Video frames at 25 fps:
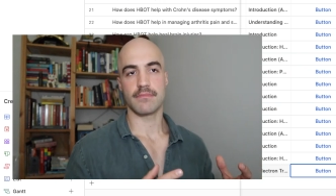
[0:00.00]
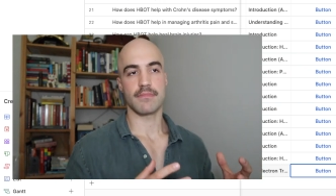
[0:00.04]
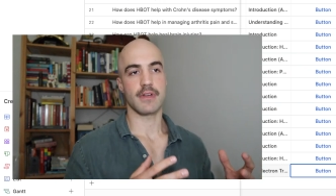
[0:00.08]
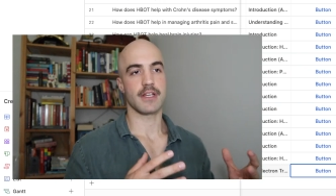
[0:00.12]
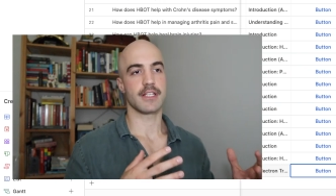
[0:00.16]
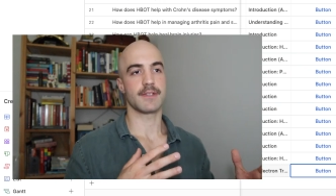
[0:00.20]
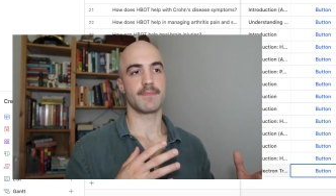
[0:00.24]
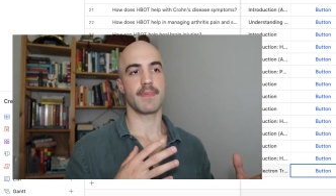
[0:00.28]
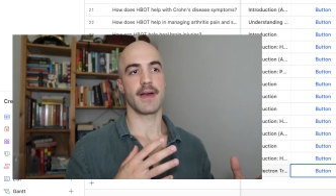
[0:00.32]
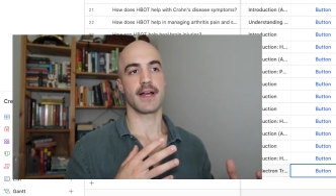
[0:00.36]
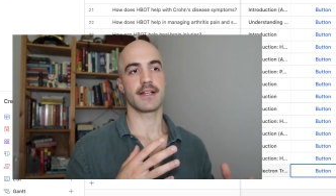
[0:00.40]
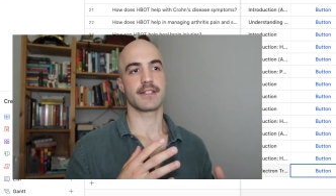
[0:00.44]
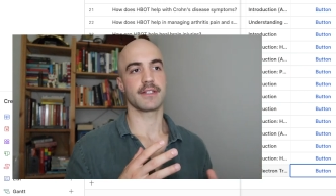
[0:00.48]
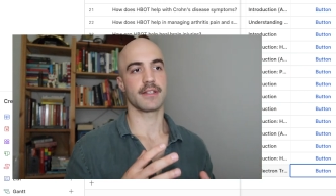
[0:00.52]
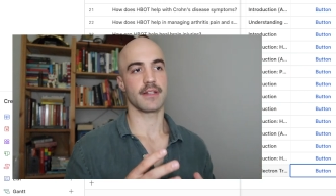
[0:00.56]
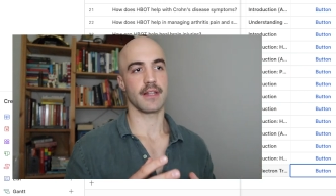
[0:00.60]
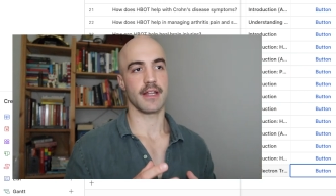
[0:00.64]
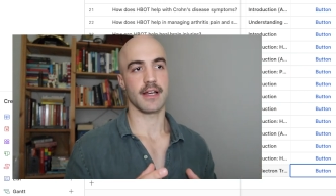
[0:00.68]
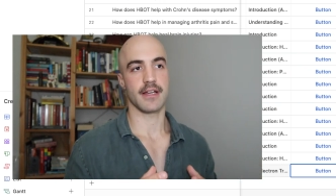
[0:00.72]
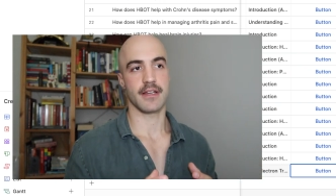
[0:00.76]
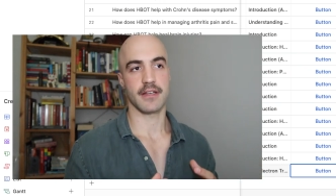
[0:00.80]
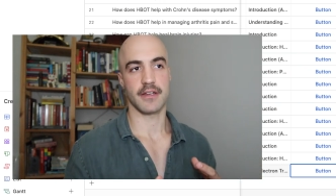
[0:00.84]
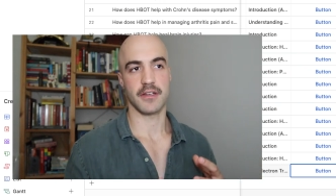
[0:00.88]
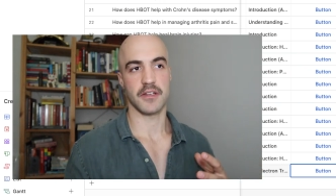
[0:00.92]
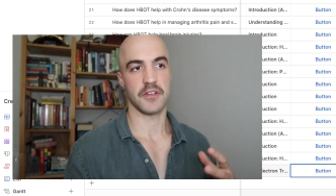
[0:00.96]
Expect
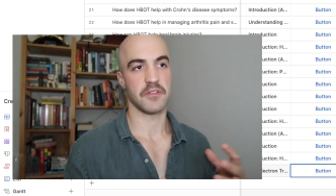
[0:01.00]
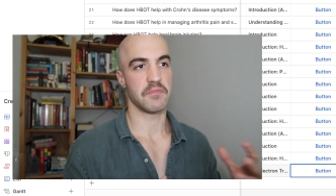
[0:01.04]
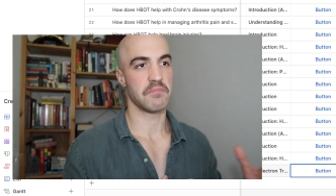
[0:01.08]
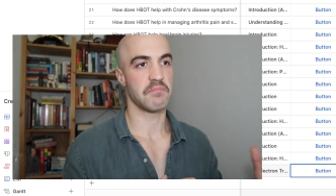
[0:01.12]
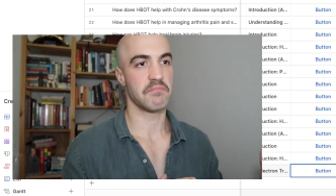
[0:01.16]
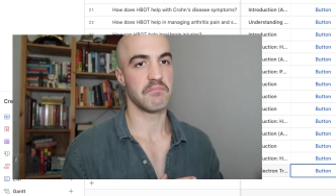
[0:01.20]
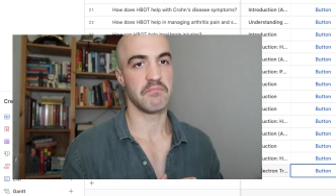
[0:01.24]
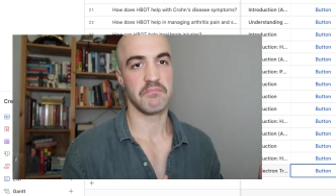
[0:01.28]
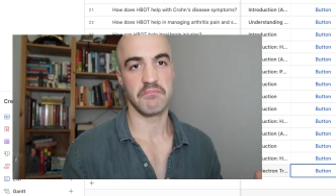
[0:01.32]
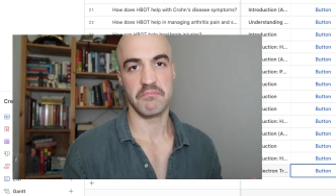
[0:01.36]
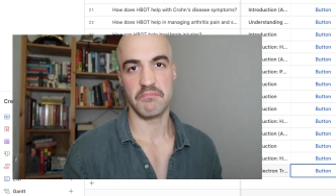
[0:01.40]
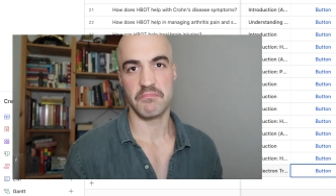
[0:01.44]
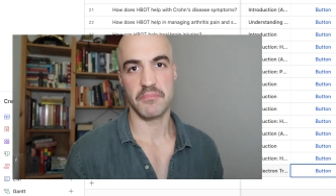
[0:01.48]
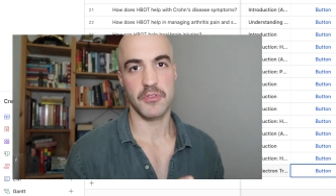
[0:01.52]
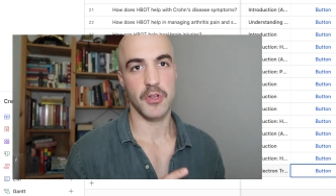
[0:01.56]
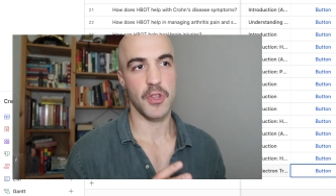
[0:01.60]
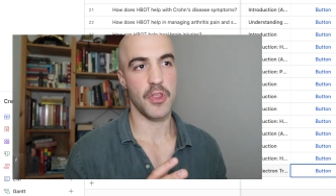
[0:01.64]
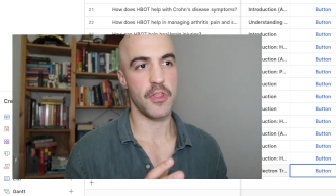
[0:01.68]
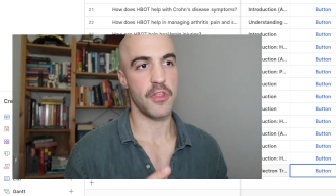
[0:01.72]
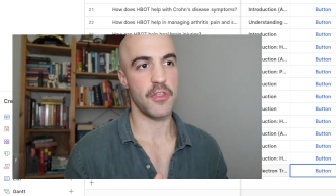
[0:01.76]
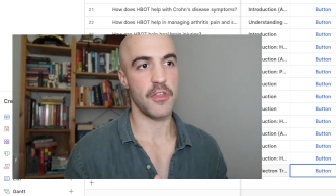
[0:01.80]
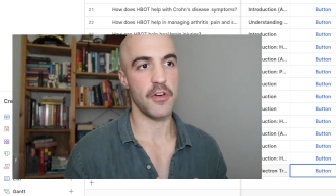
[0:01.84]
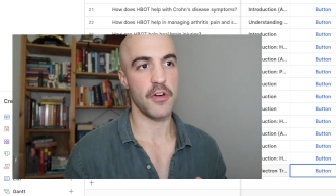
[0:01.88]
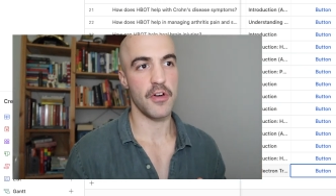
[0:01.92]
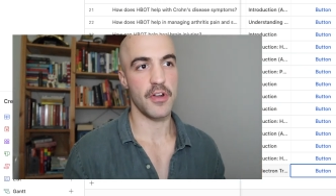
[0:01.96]
like a
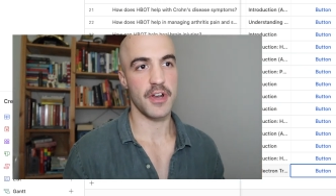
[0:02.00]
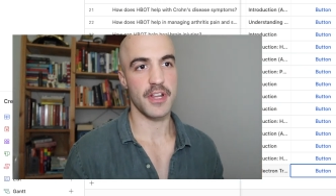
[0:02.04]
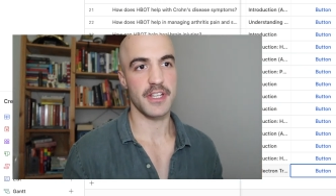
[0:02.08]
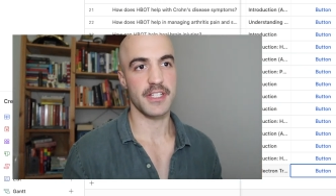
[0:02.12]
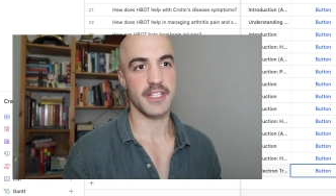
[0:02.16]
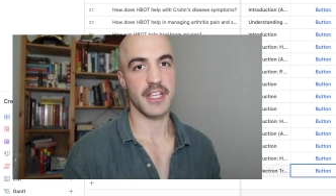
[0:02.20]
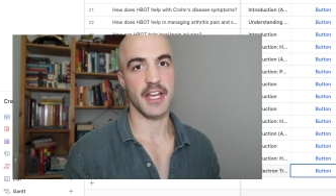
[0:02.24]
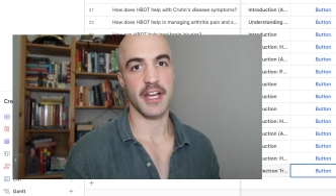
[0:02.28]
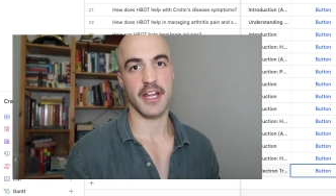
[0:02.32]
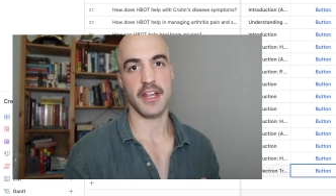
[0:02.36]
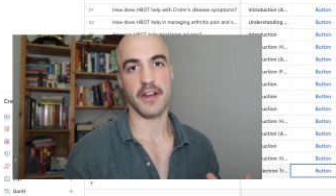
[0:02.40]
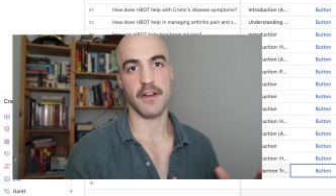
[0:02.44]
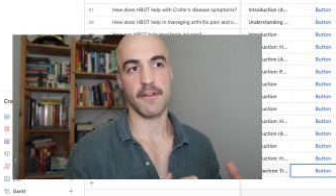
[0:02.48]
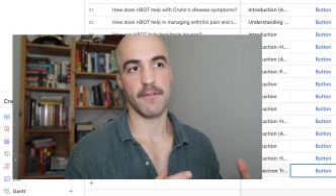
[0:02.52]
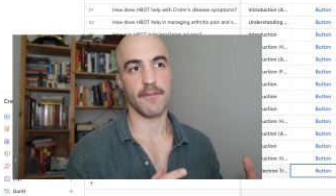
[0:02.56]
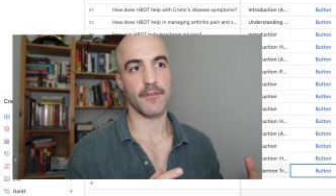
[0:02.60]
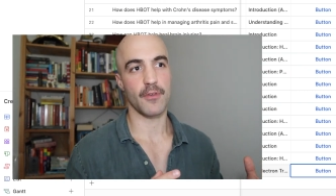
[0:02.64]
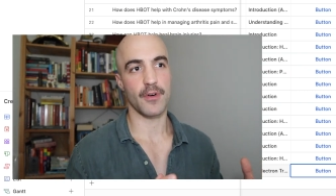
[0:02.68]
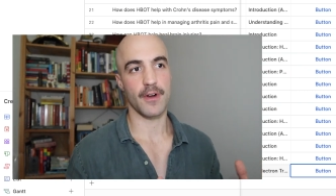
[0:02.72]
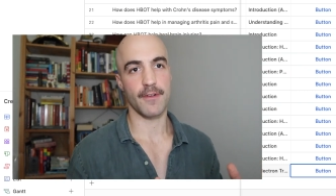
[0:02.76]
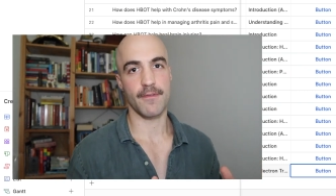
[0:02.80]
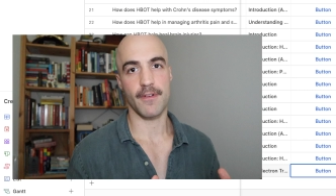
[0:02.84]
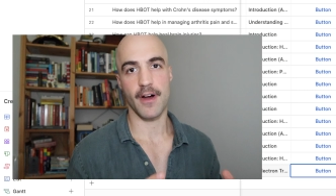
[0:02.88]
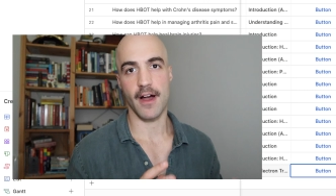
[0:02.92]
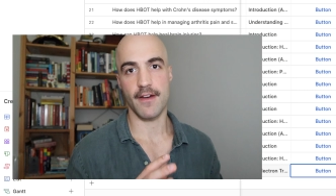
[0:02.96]
30-second or
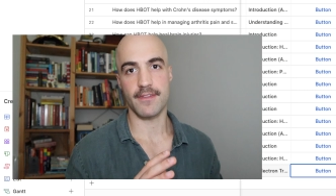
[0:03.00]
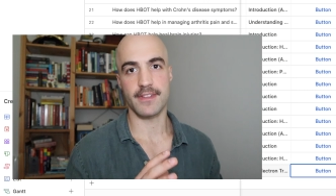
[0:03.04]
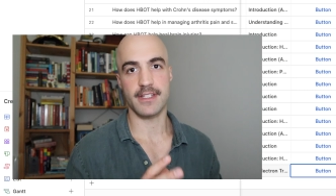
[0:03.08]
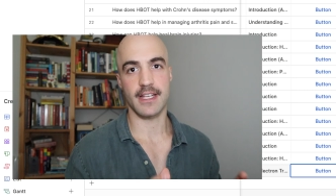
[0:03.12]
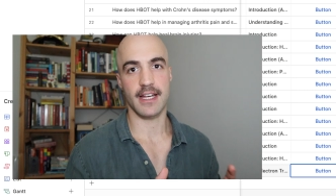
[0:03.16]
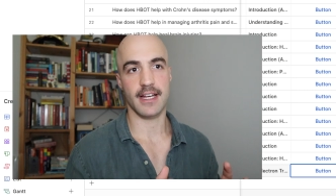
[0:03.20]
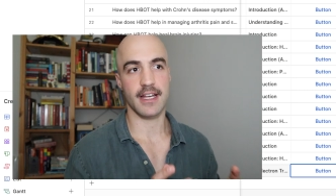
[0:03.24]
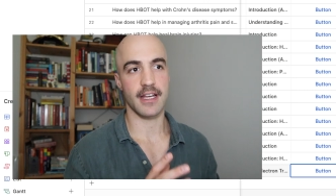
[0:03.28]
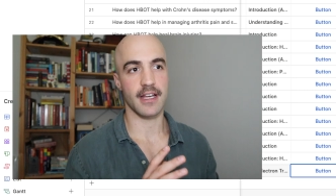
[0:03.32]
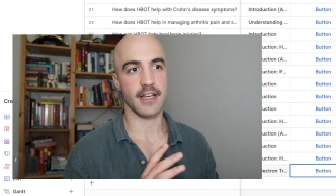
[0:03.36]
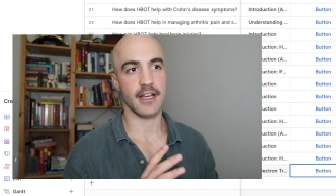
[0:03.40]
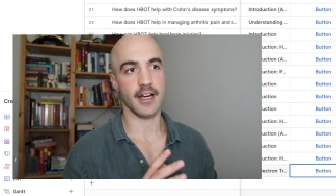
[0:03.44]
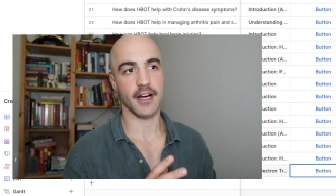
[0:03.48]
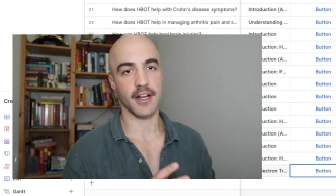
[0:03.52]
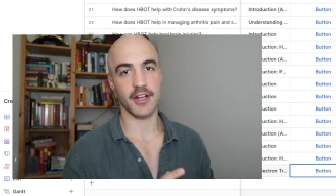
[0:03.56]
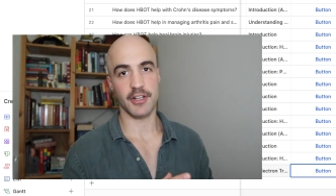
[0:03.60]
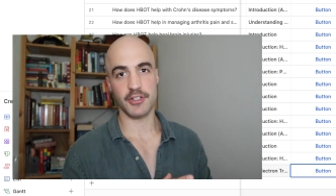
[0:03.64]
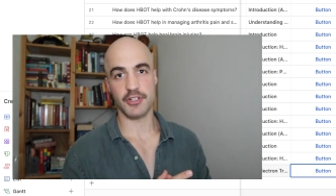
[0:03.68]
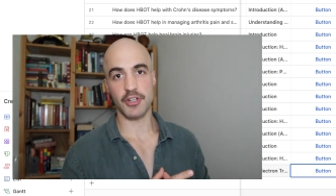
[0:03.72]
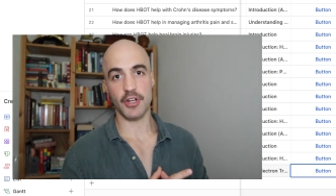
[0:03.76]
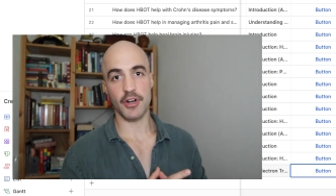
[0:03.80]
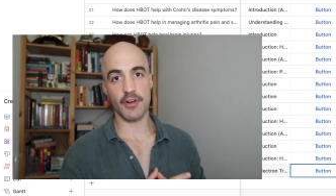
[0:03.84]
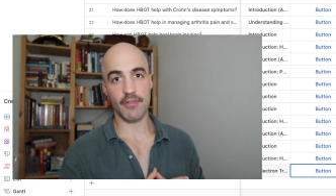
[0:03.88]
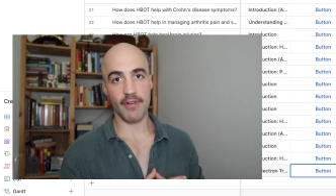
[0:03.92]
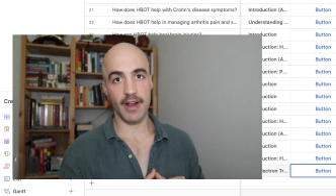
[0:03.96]
45-second kind of
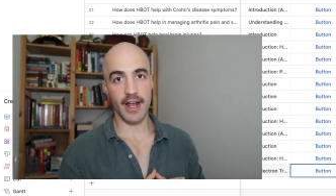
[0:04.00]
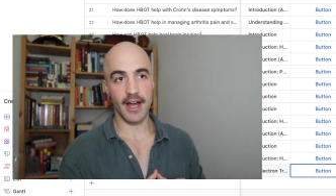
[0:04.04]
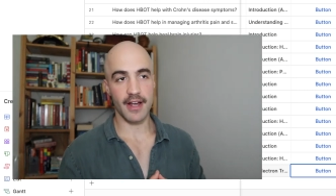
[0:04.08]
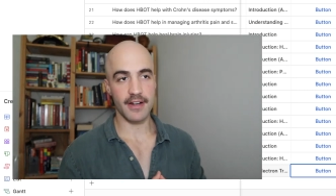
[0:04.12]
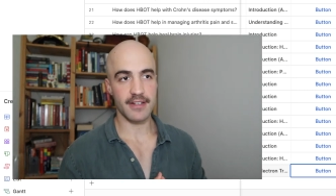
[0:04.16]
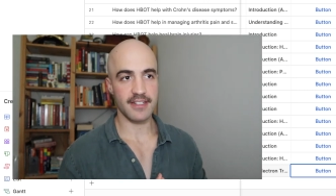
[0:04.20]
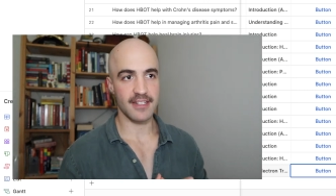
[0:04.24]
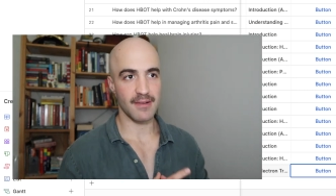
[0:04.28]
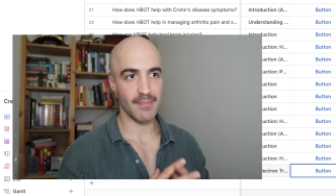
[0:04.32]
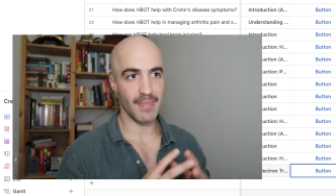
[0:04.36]
turnaround,